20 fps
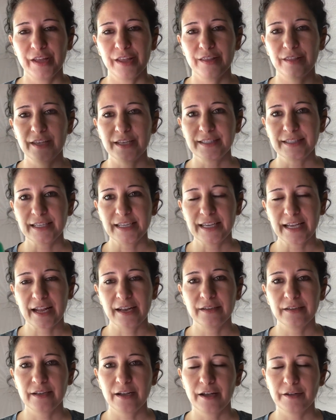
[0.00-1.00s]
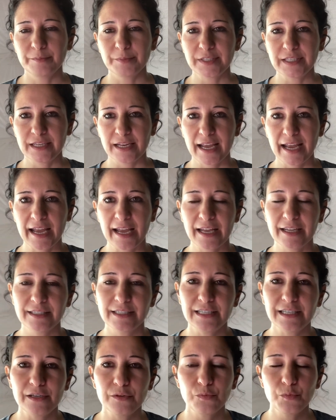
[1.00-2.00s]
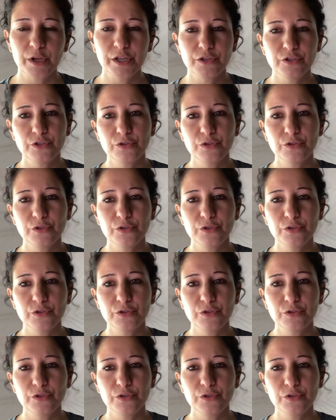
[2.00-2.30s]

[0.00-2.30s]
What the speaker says: This again comes in handy when